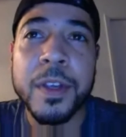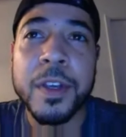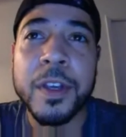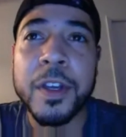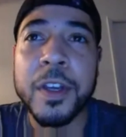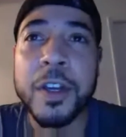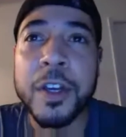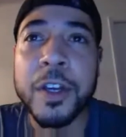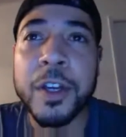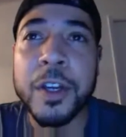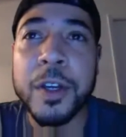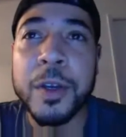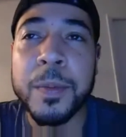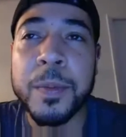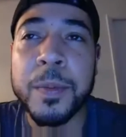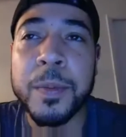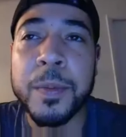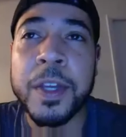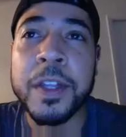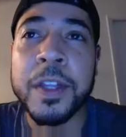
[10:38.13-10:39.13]

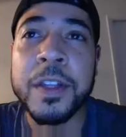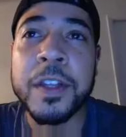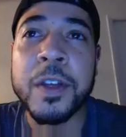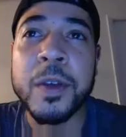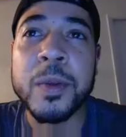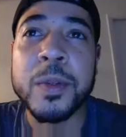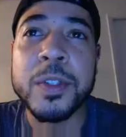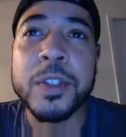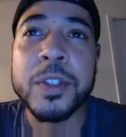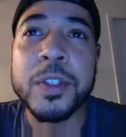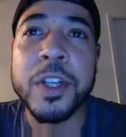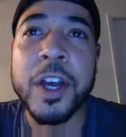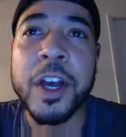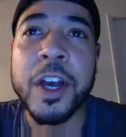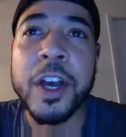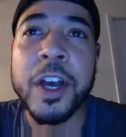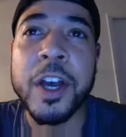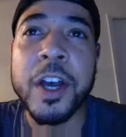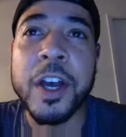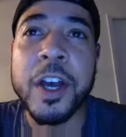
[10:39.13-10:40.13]
in those
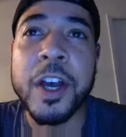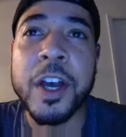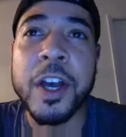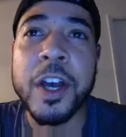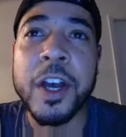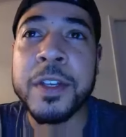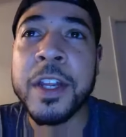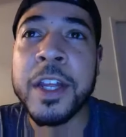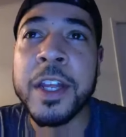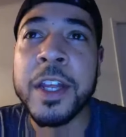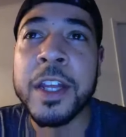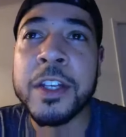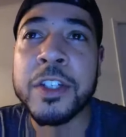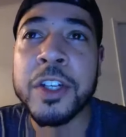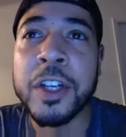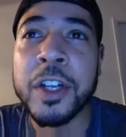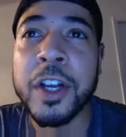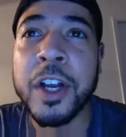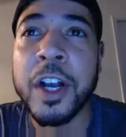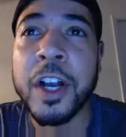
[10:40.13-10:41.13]
times in
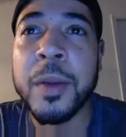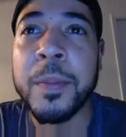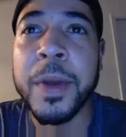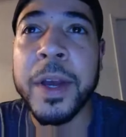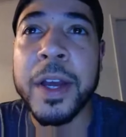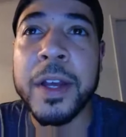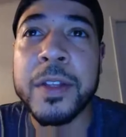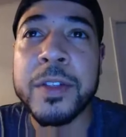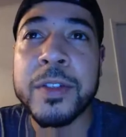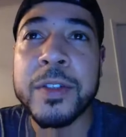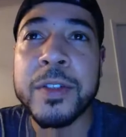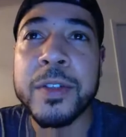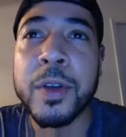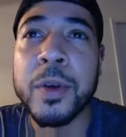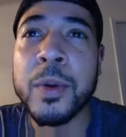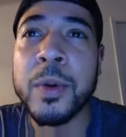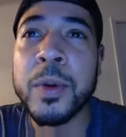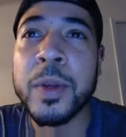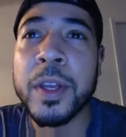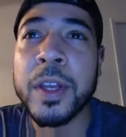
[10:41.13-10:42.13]
ancient combat.
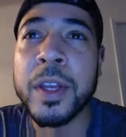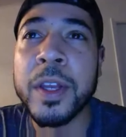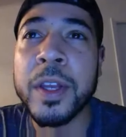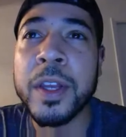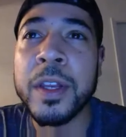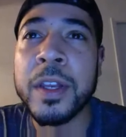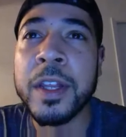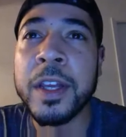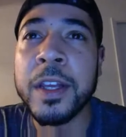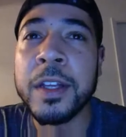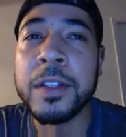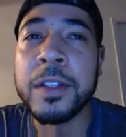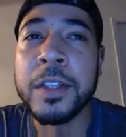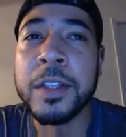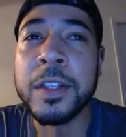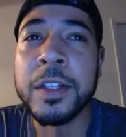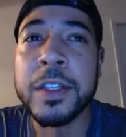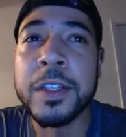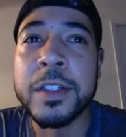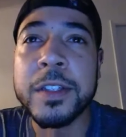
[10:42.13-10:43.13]
So in
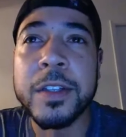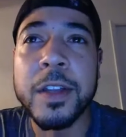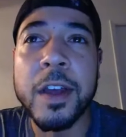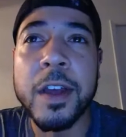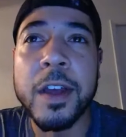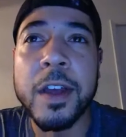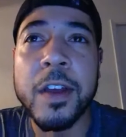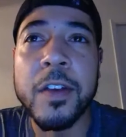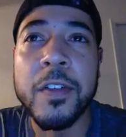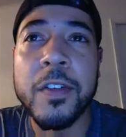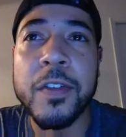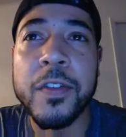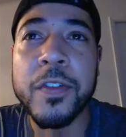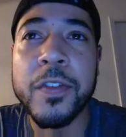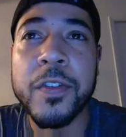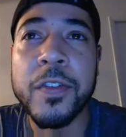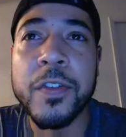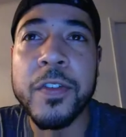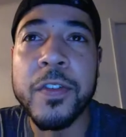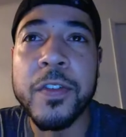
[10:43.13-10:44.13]
England and
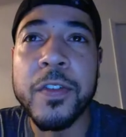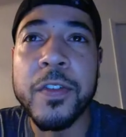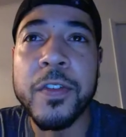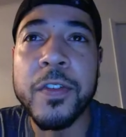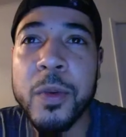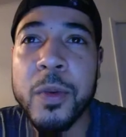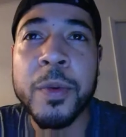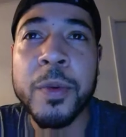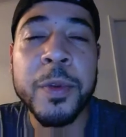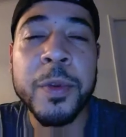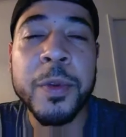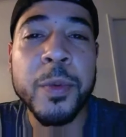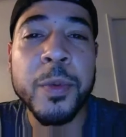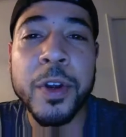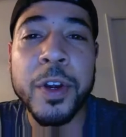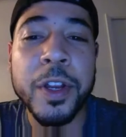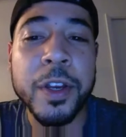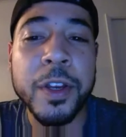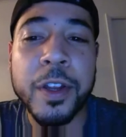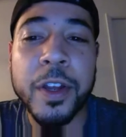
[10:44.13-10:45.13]
stuff, women weren't
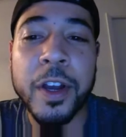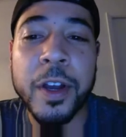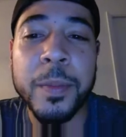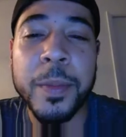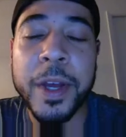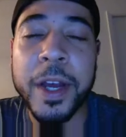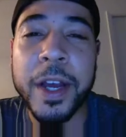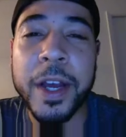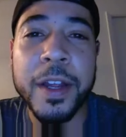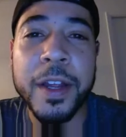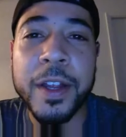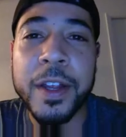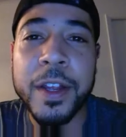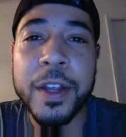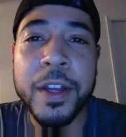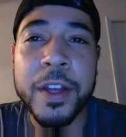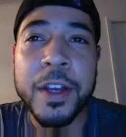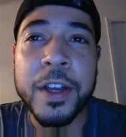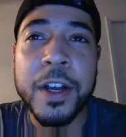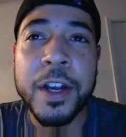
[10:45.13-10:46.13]
in combat.
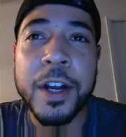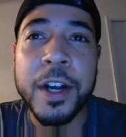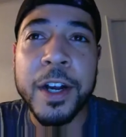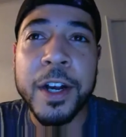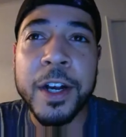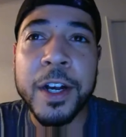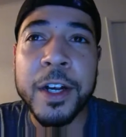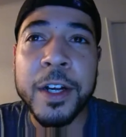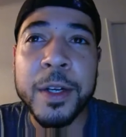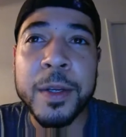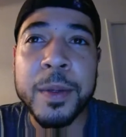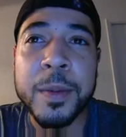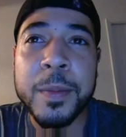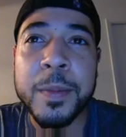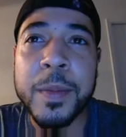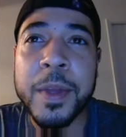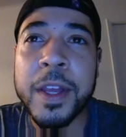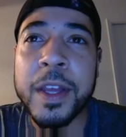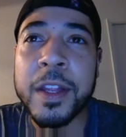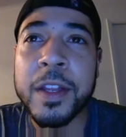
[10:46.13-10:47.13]

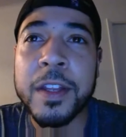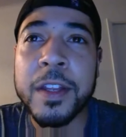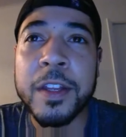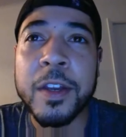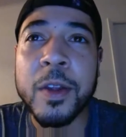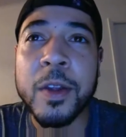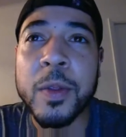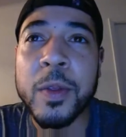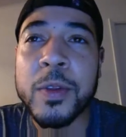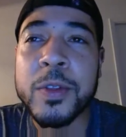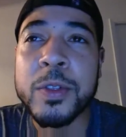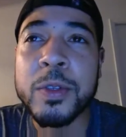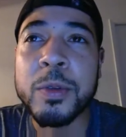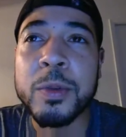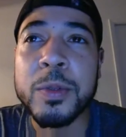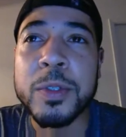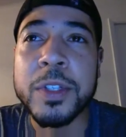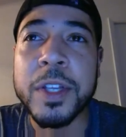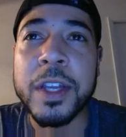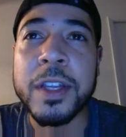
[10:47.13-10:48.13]
And those
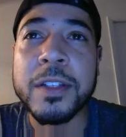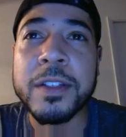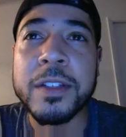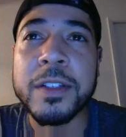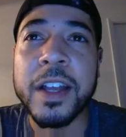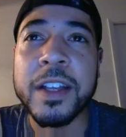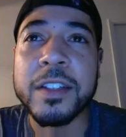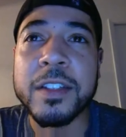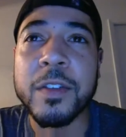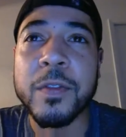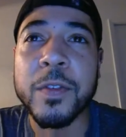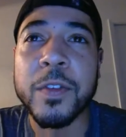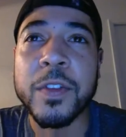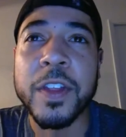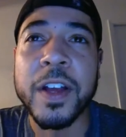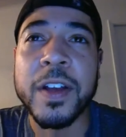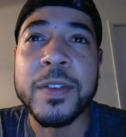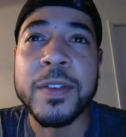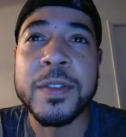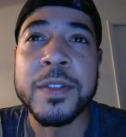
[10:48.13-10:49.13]
crusades lasted for
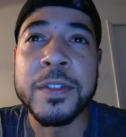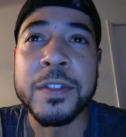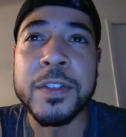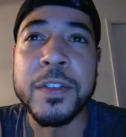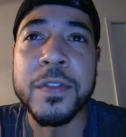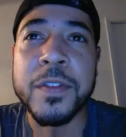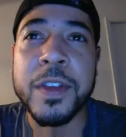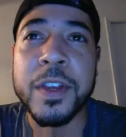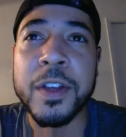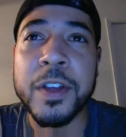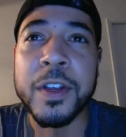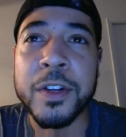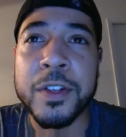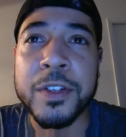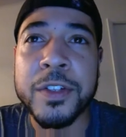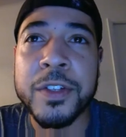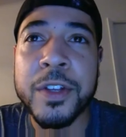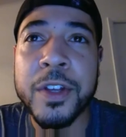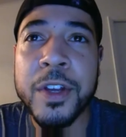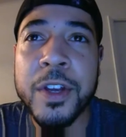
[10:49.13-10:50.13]
thousands of
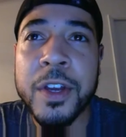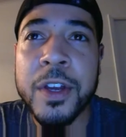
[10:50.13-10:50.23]
years.